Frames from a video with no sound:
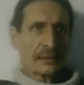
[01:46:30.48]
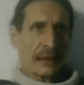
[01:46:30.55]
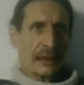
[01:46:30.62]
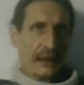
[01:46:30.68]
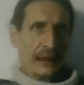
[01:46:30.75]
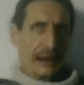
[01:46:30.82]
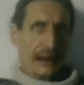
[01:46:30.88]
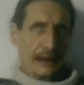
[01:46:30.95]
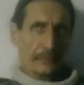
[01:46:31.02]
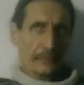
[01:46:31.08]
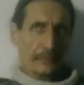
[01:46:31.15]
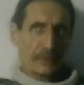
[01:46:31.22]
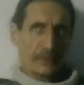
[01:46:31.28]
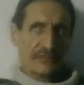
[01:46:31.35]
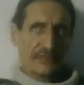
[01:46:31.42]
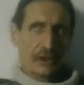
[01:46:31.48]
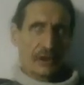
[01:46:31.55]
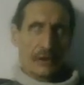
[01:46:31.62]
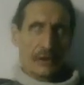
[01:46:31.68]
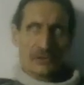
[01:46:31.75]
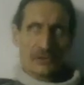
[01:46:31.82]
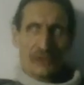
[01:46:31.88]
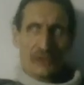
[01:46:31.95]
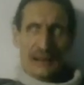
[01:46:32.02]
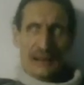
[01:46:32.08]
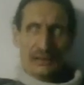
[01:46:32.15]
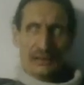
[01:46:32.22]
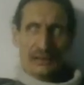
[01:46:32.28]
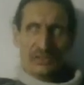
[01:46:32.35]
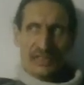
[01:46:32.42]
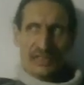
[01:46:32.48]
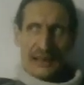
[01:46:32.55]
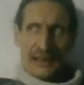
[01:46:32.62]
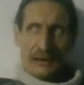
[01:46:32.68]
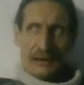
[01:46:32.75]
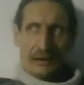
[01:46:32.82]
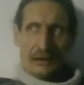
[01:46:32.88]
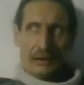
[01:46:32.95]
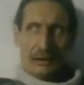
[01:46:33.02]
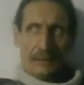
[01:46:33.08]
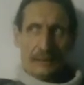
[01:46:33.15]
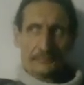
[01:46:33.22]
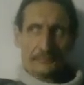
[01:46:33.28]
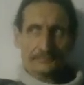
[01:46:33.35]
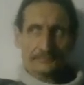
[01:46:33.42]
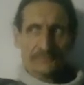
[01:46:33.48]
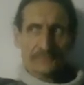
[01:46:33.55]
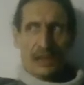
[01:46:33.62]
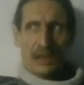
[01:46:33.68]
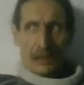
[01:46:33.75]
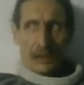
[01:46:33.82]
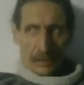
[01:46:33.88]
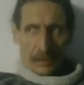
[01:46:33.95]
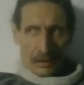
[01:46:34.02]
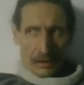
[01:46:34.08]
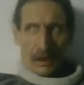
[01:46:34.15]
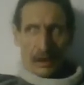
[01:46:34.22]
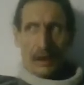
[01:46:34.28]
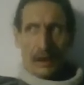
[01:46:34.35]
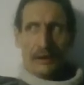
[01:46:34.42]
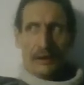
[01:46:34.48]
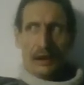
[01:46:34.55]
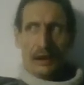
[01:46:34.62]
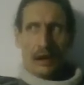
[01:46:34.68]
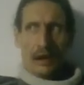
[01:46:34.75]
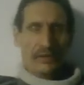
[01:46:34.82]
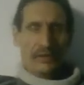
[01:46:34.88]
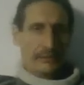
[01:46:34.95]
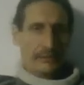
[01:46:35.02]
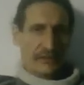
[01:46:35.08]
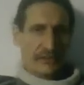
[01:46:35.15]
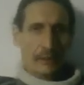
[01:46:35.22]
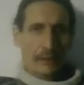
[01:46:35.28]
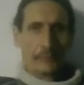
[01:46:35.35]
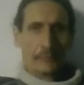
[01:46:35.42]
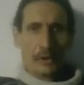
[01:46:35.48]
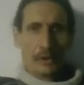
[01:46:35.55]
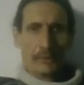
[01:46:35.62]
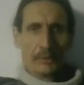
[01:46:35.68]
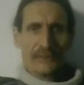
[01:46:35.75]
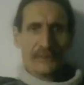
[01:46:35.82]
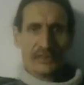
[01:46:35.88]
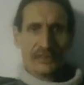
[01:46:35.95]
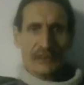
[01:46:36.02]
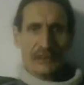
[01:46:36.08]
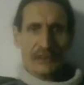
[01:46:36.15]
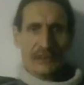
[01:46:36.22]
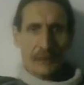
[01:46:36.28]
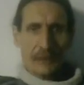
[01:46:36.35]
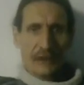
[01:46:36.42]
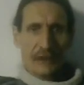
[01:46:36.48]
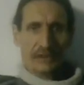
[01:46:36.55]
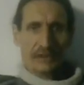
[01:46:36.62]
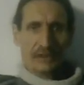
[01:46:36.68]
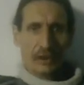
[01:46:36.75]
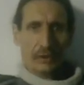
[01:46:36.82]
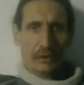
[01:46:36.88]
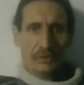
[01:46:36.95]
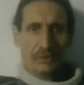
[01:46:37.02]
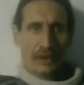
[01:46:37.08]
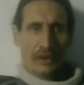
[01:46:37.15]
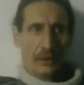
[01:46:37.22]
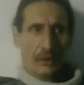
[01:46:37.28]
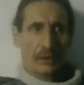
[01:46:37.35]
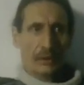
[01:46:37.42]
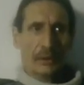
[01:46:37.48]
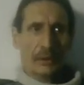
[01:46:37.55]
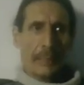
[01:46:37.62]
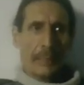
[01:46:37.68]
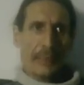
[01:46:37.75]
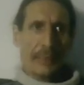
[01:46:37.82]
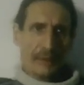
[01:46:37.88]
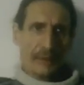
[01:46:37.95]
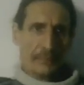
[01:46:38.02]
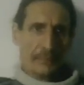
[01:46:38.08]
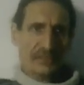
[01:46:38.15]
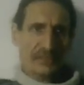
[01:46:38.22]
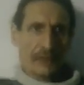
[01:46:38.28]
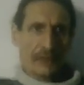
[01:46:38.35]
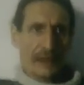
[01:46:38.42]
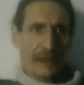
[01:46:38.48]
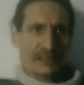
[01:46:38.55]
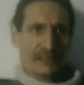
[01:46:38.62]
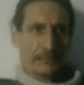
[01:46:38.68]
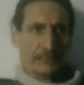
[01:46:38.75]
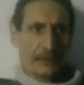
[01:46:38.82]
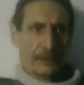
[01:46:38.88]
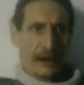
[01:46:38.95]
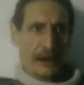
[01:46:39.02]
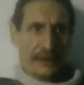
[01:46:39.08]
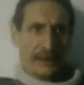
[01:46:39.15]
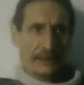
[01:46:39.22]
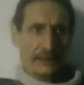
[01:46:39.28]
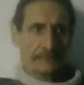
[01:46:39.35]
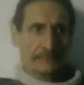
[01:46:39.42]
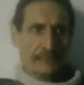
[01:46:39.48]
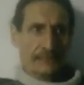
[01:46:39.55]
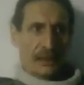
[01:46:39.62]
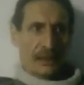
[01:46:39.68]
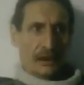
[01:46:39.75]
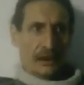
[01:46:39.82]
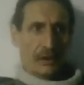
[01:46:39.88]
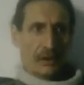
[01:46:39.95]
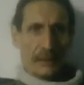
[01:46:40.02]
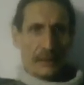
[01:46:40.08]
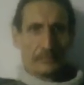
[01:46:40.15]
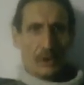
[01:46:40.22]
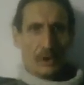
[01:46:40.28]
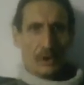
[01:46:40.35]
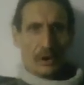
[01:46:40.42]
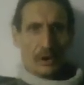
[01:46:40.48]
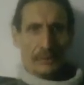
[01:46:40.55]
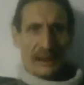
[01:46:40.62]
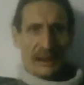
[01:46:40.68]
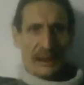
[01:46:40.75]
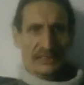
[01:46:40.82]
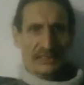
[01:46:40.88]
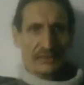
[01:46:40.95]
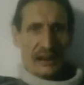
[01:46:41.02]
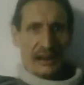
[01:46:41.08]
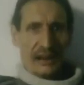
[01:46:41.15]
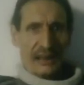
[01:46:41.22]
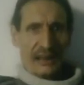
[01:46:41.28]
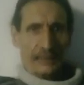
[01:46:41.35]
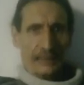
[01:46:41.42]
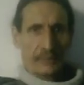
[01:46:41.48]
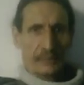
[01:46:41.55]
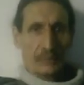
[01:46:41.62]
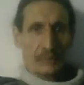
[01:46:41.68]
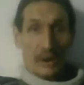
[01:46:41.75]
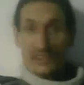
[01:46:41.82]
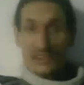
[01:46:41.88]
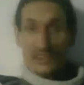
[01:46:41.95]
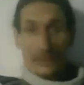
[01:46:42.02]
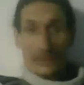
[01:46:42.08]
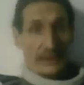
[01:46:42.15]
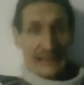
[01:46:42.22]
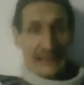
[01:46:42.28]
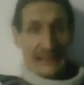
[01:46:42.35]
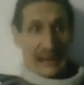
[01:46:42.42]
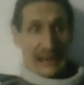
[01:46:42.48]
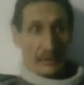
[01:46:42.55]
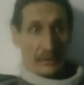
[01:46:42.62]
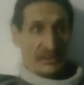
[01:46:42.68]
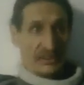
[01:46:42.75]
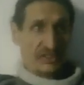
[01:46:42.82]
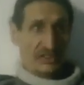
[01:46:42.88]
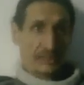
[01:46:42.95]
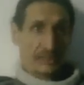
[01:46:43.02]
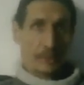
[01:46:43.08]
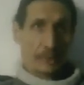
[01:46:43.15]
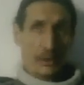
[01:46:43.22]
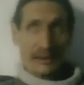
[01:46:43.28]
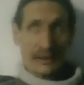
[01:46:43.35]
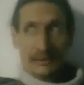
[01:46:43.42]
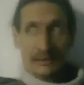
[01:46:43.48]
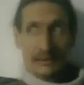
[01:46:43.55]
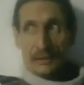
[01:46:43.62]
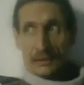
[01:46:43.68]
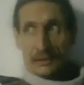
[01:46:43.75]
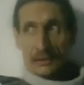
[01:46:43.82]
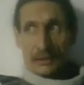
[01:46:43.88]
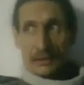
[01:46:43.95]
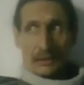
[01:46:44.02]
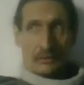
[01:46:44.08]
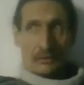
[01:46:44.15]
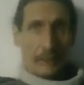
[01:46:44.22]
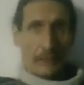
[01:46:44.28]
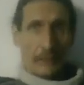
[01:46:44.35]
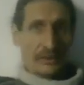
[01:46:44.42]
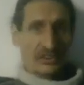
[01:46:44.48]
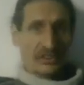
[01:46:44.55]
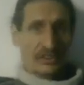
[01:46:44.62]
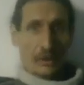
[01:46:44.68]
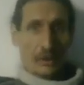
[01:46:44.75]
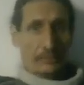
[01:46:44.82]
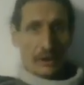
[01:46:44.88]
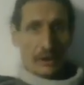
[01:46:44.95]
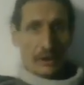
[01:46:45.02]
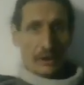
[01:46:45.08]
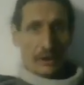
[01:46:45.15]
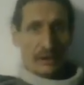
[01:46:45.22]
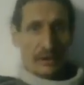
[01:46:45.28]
We've got the Dragons that a lot of them have come on board with us now, mind you. So they were misdirected by Graham Moore, really. But what he's doing now is he's supporting Robin Tilbrook.